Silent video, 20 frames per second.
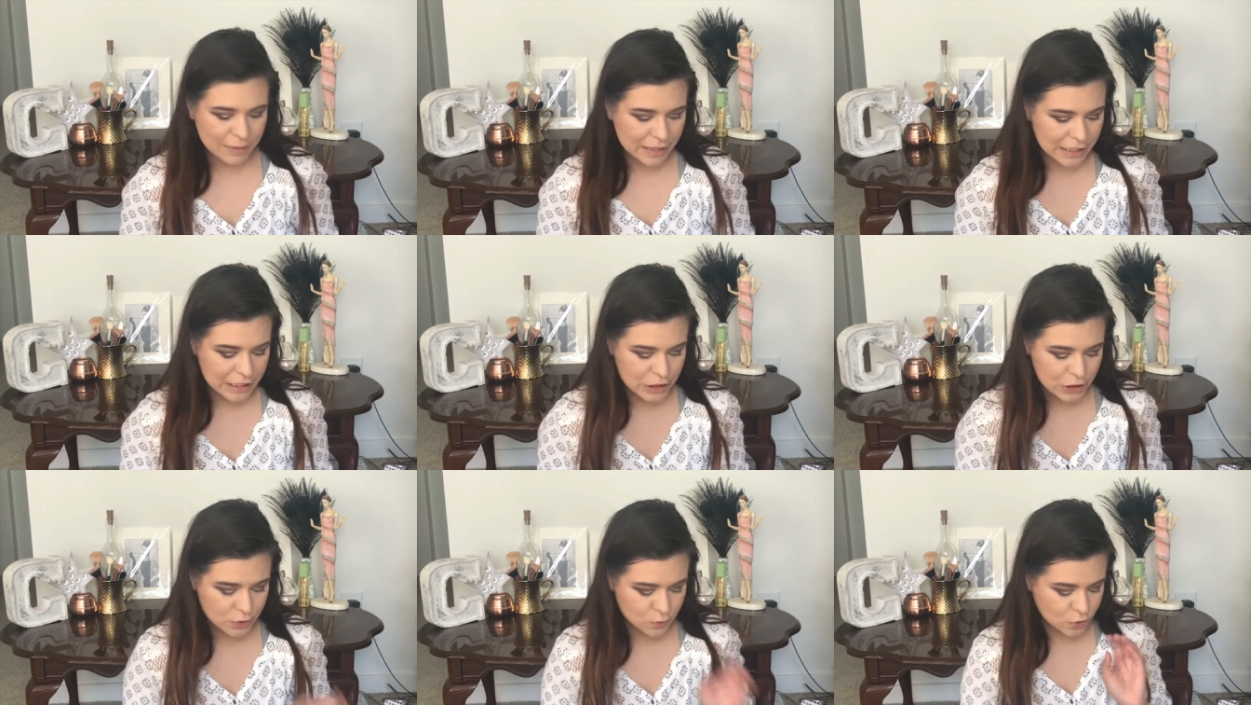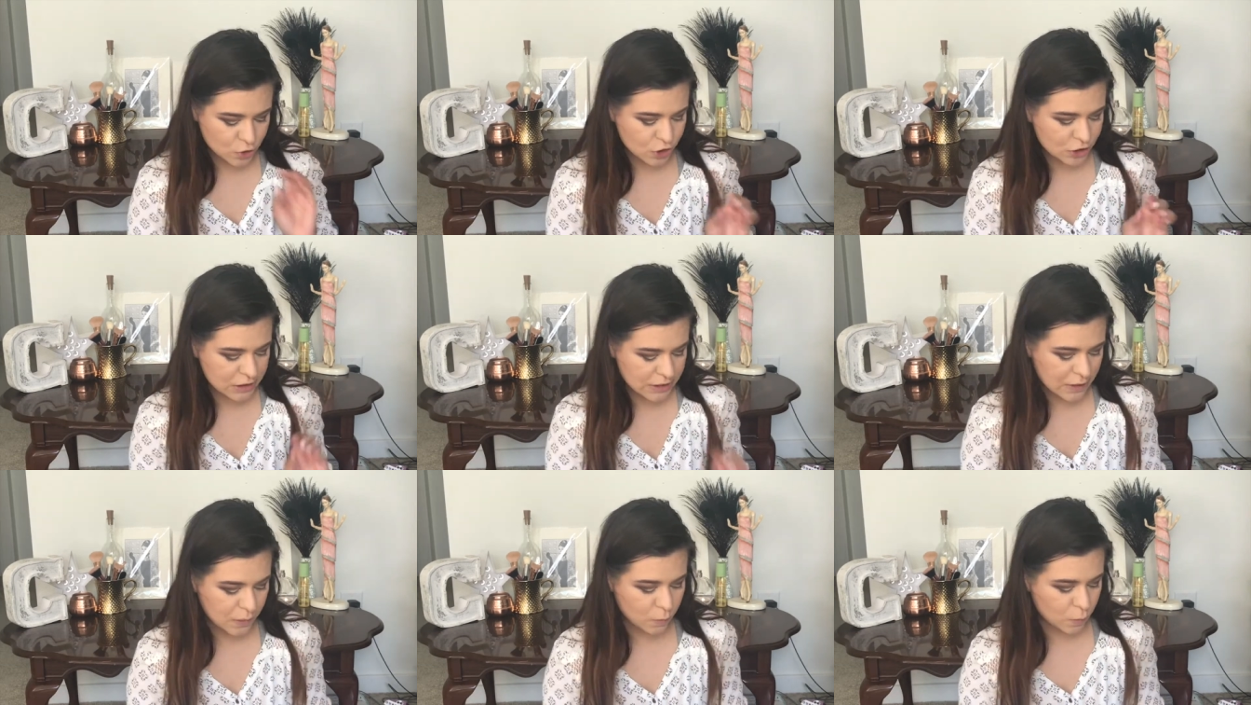because you
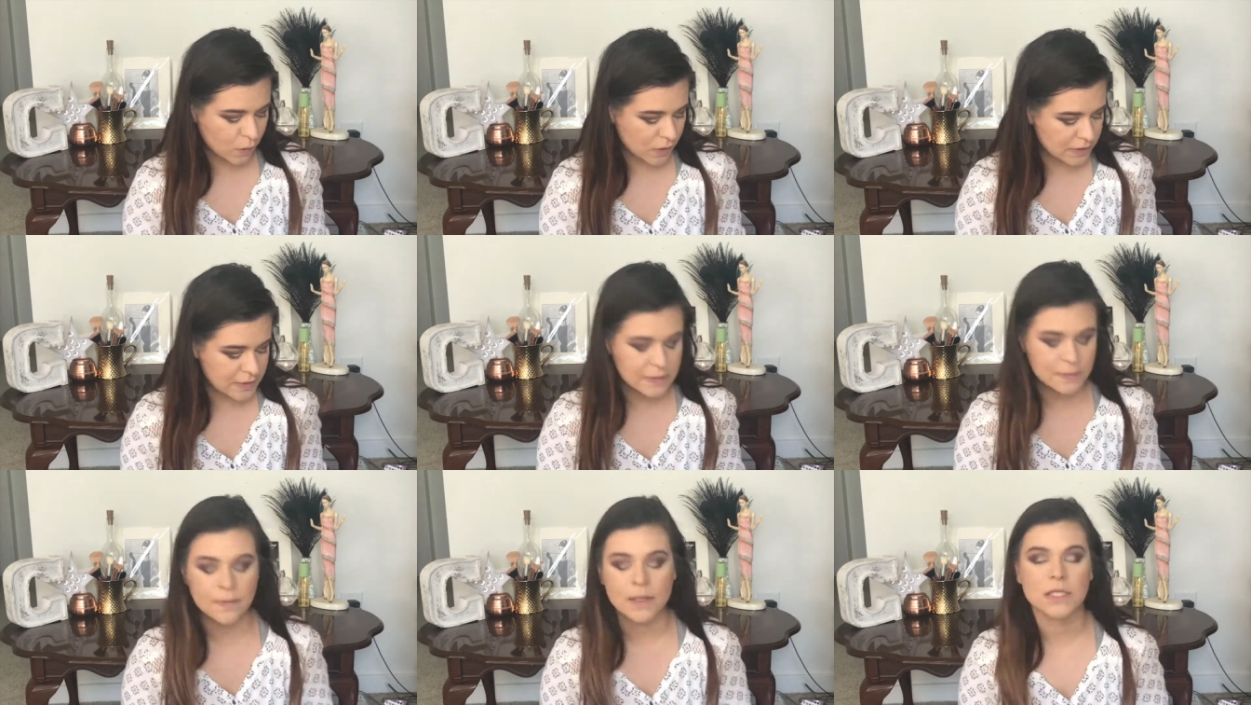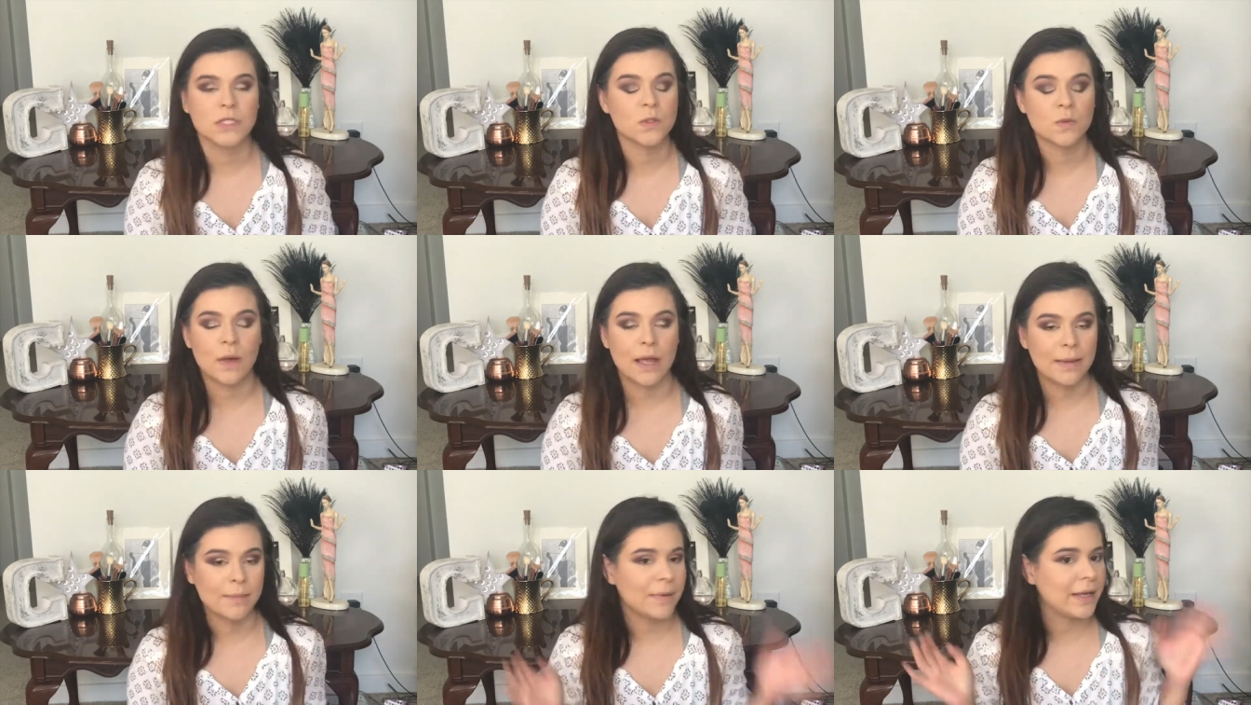just need one small
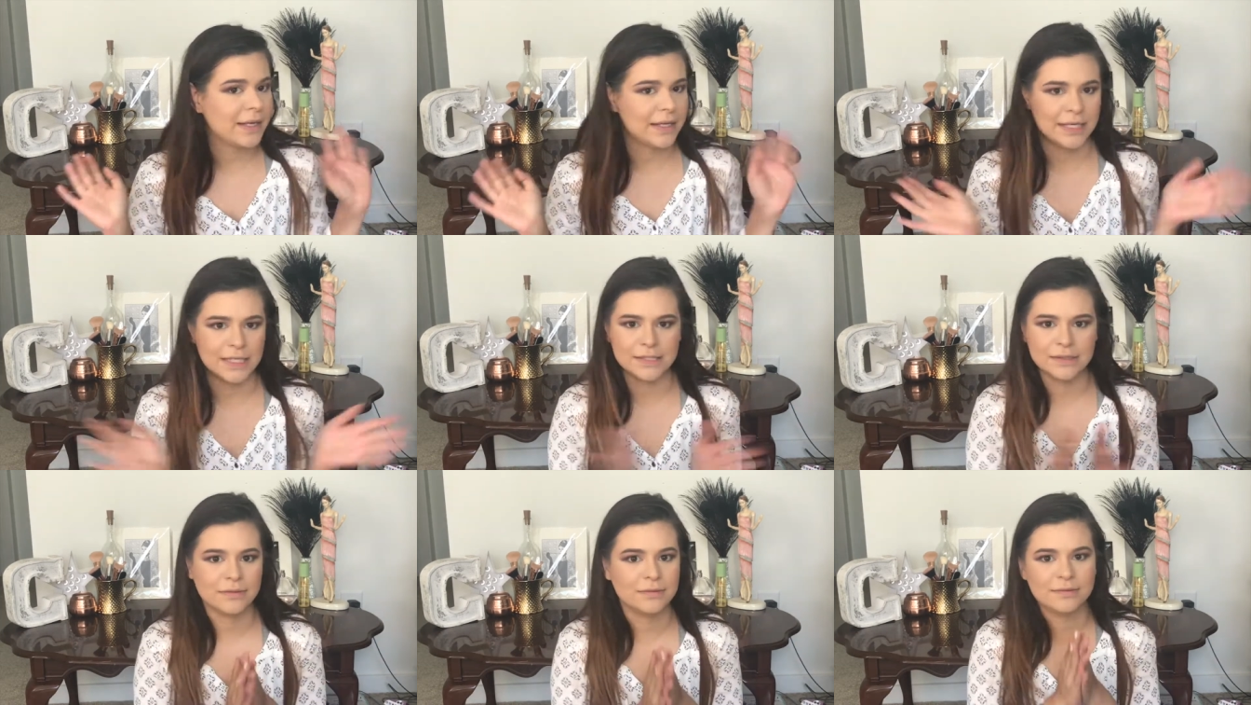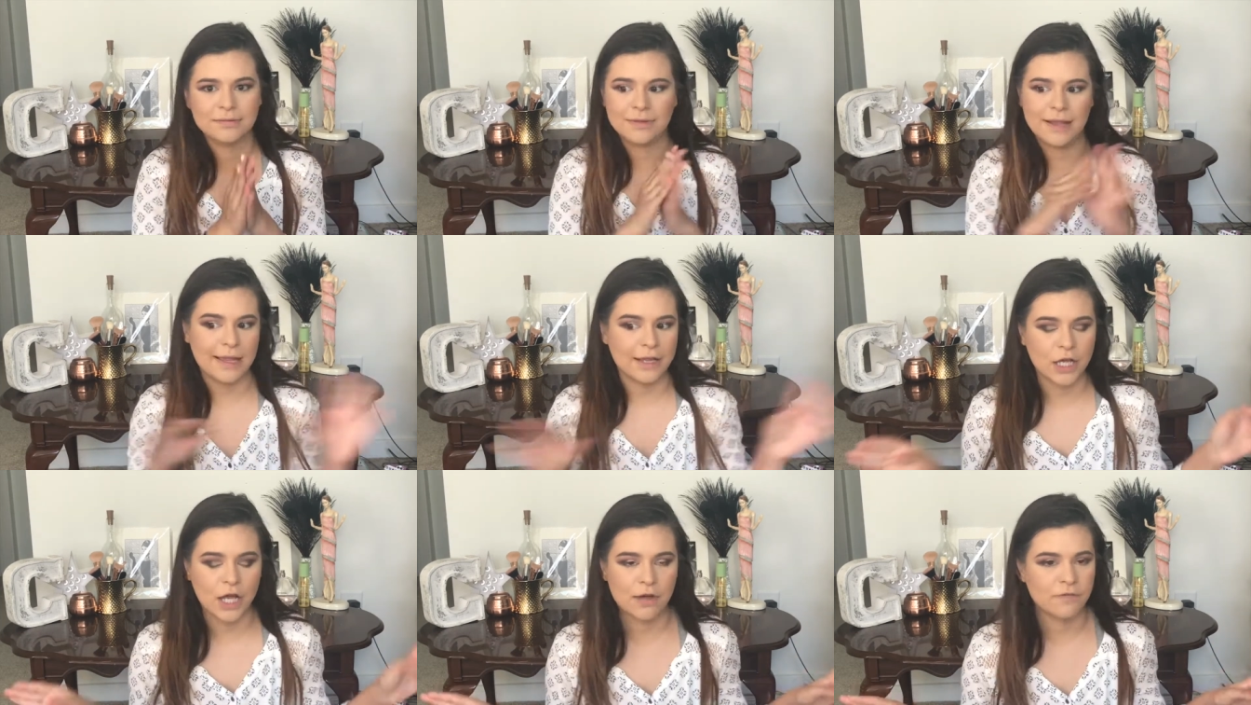swipe and it,
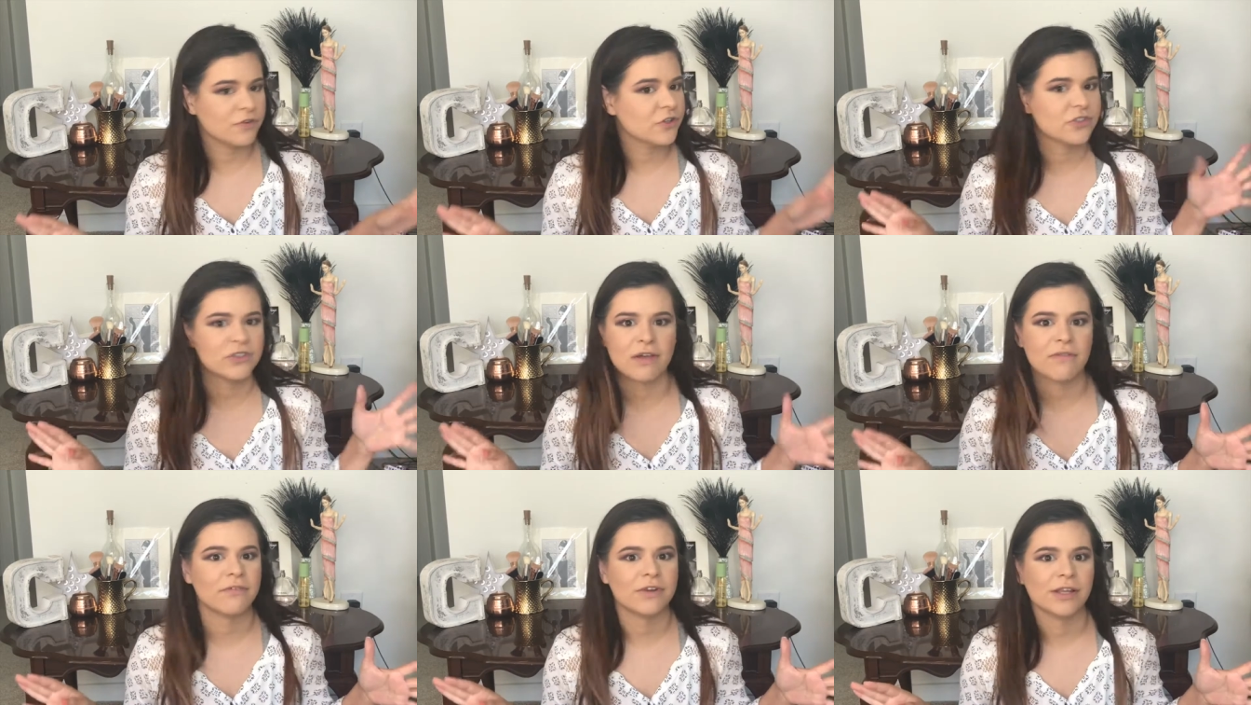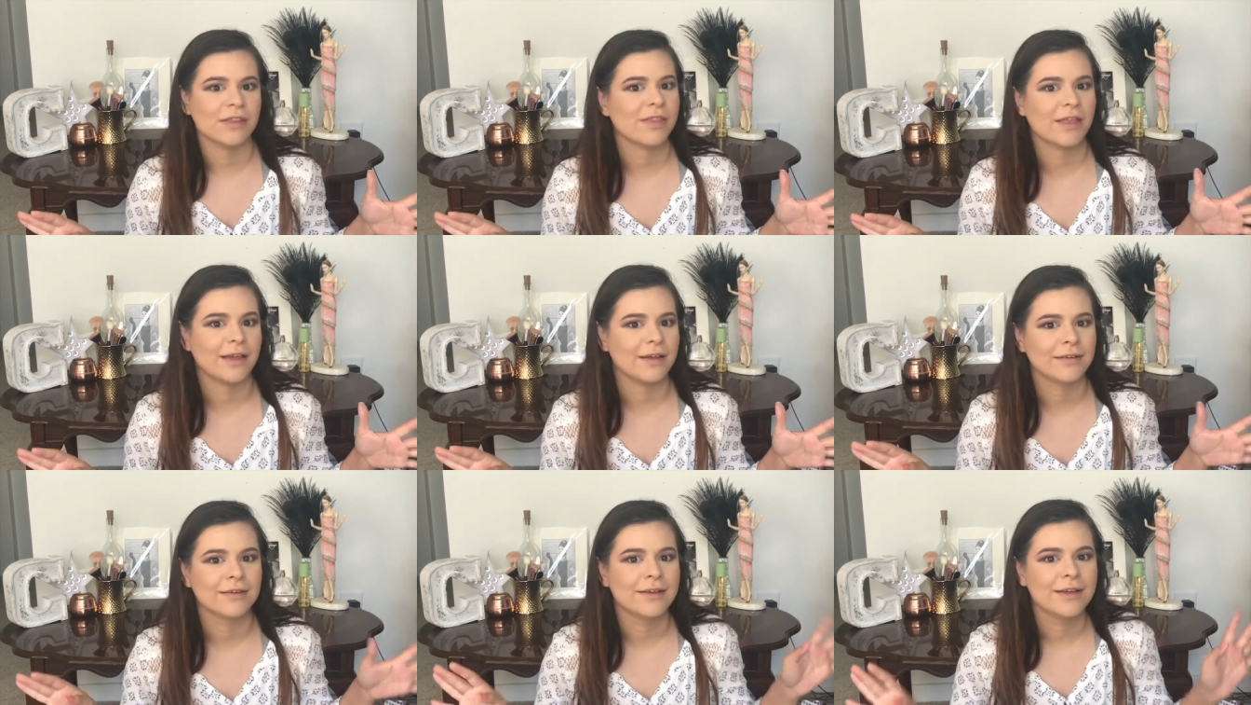it covers
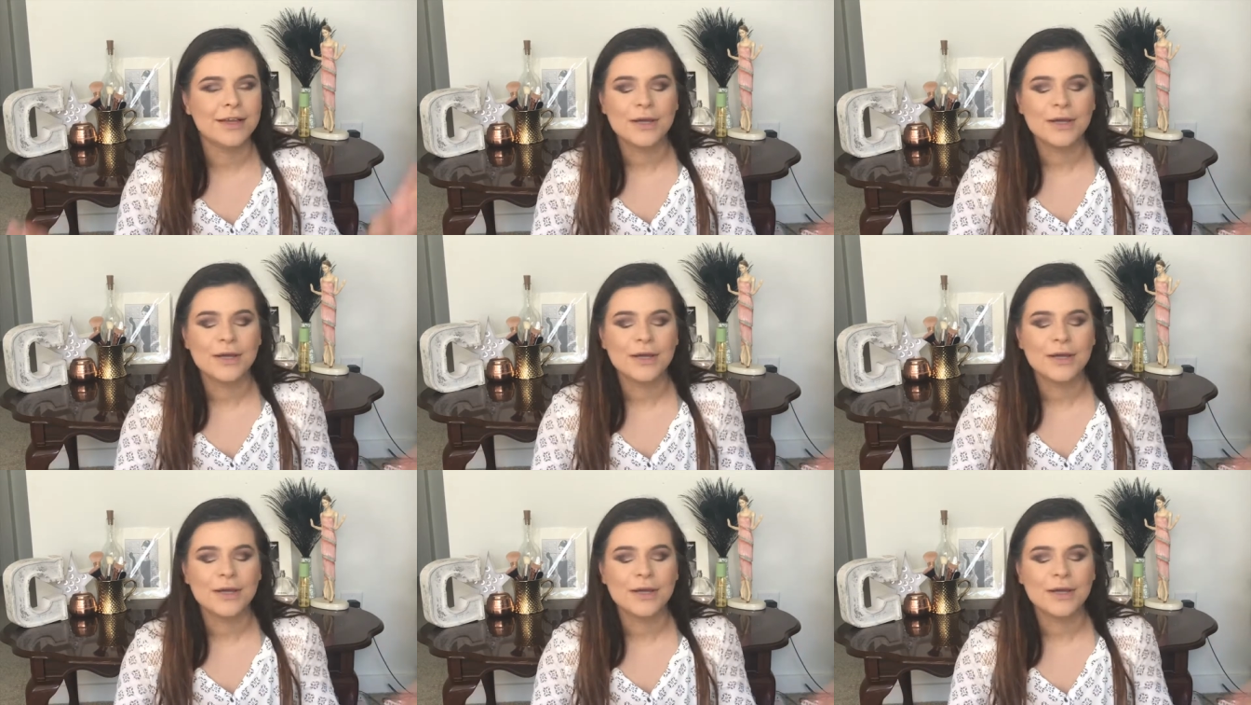everything,